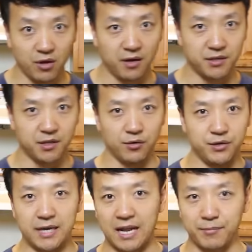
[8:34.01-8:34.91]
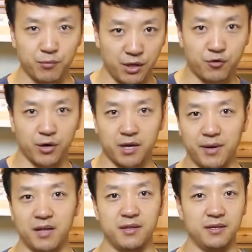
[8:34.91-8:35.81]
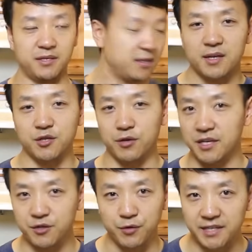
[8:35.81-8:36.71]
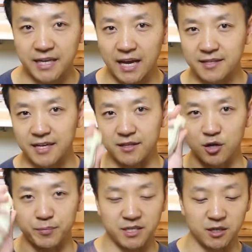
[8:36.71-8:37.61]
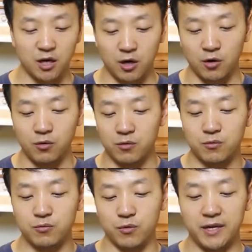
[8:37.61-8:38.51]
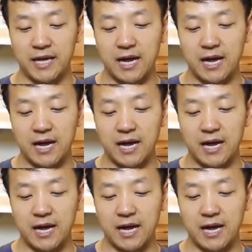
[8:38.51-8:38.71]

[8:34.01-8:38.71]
long, so you gotta be really quick about this. So let's do this again. Take another piece of dough, roll it